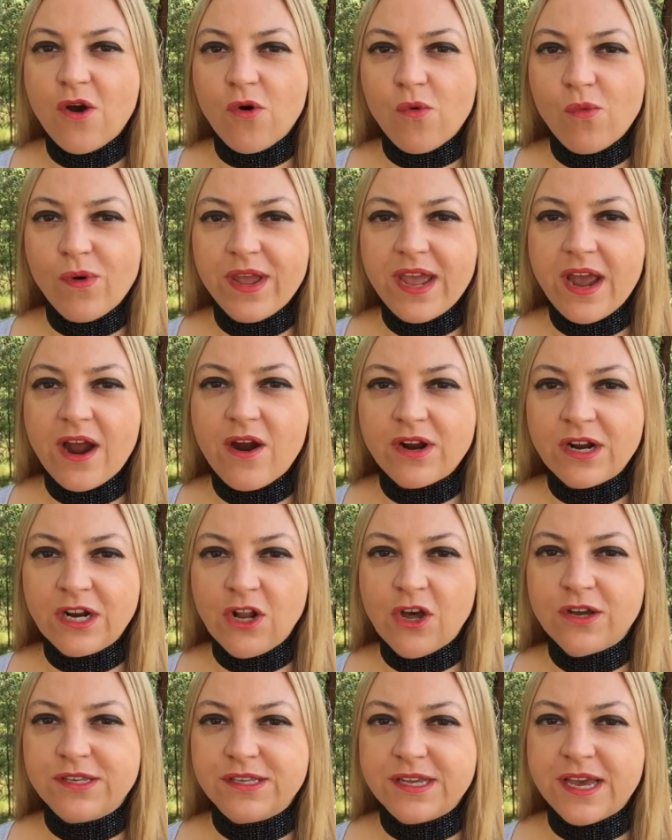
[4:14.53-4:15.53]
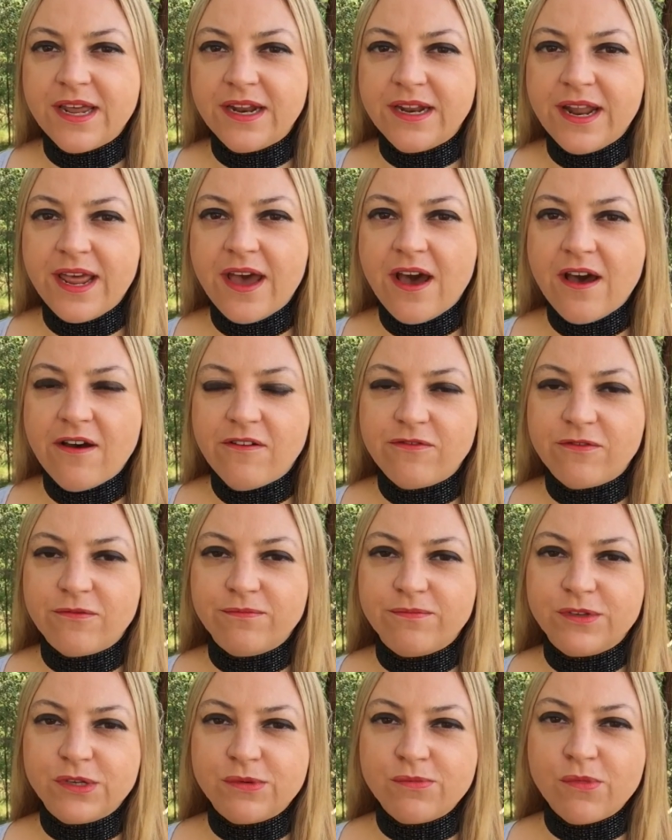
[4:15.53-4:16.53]
We are in lockdown now
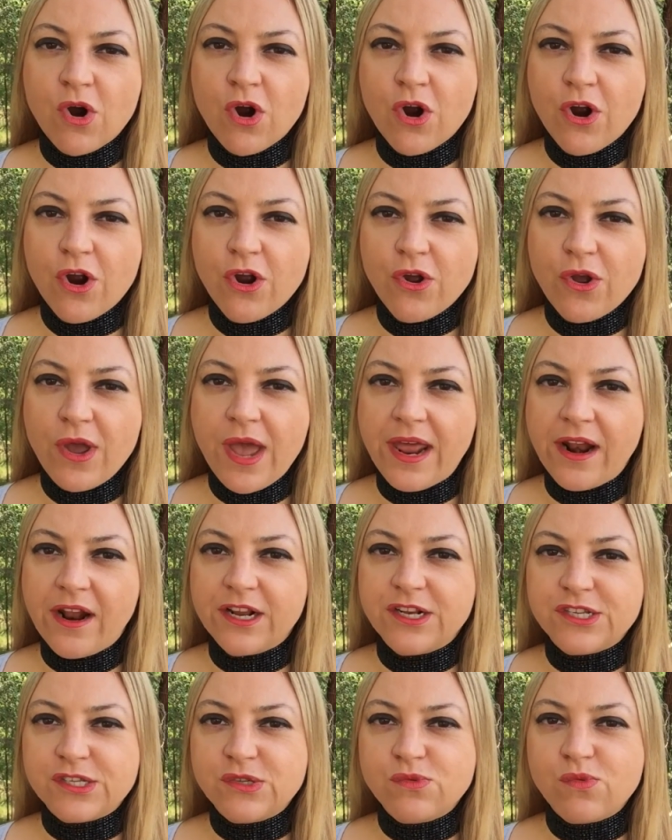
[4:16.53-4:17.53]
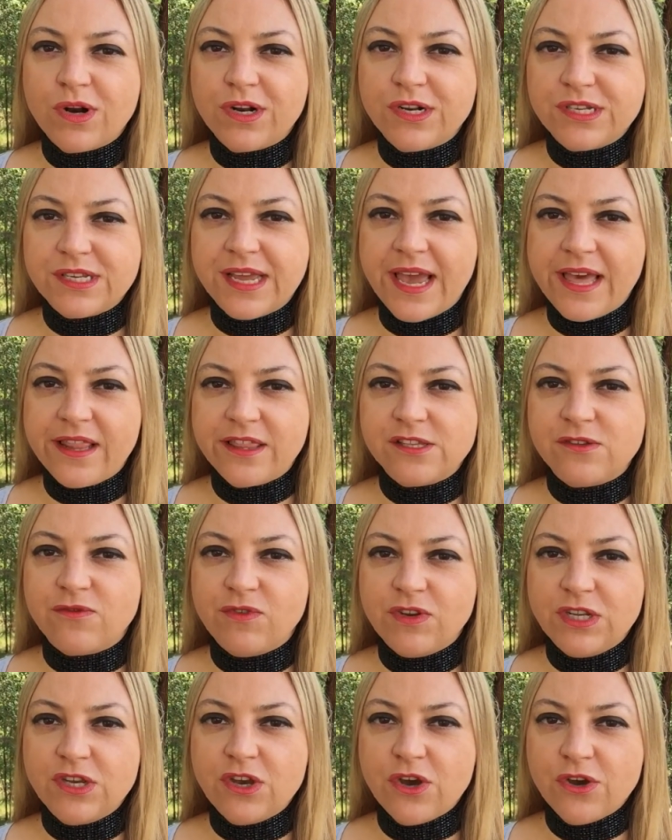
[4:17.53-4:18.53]
from tomorrow, and I just wanted to get this
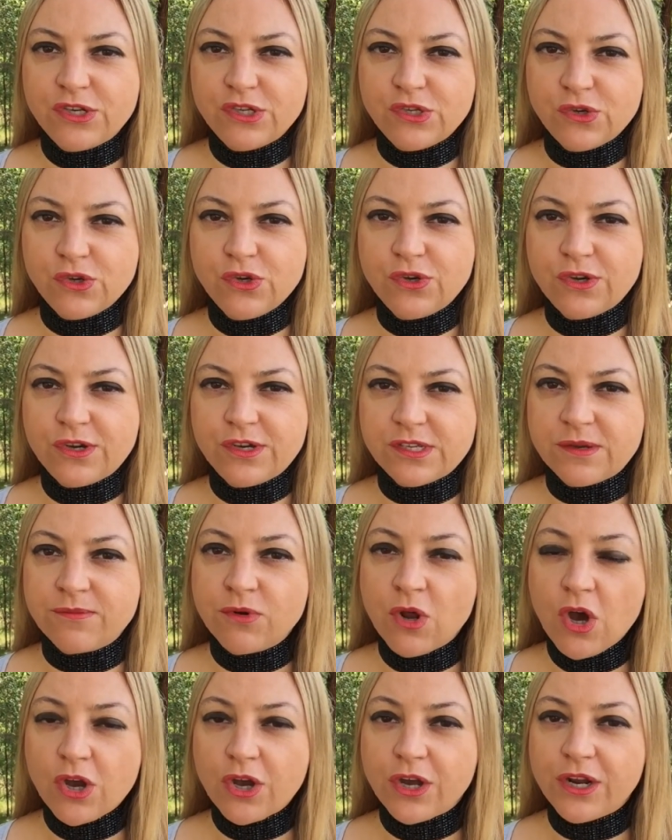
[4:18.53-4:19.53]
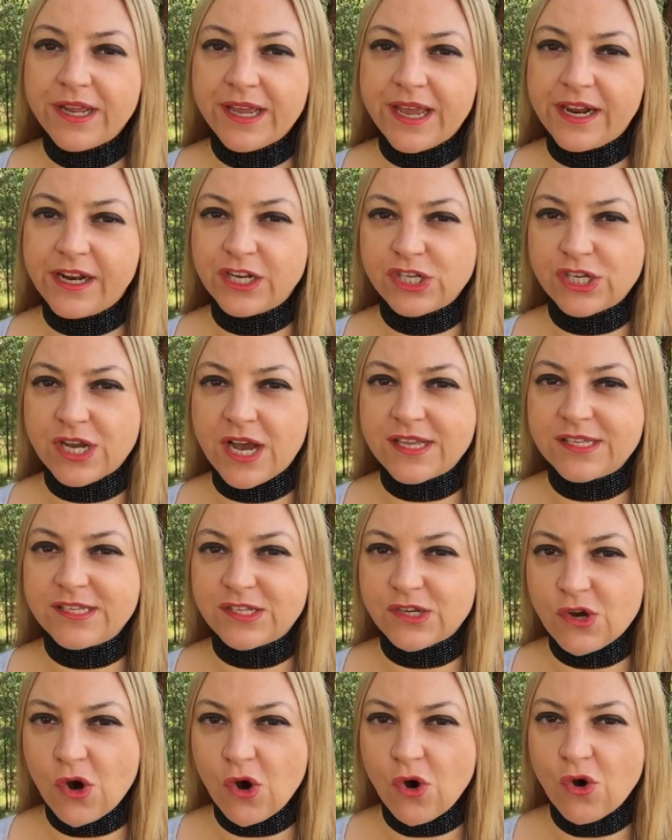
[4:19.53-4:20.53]
video to you because I'm not going to get a chance to
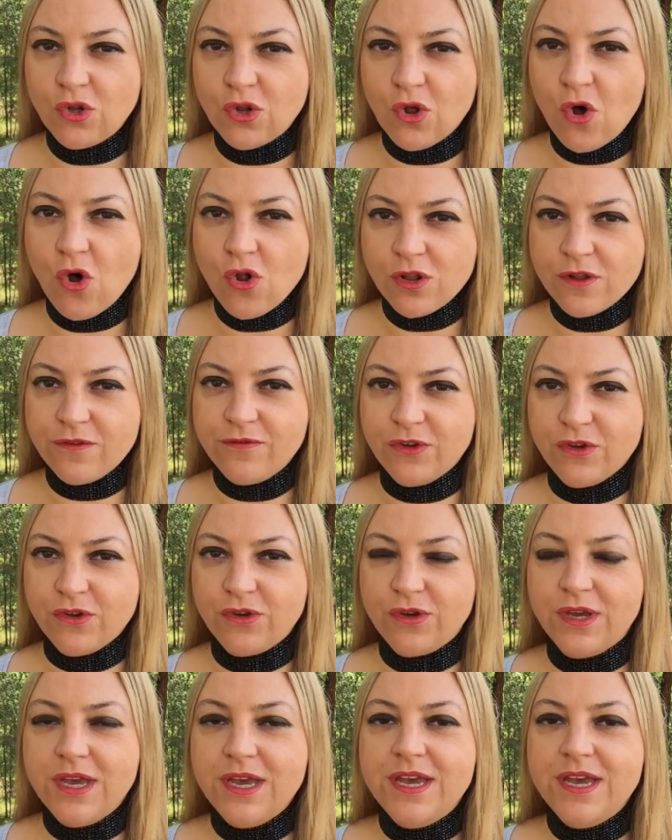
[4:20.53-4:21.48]
call all of you.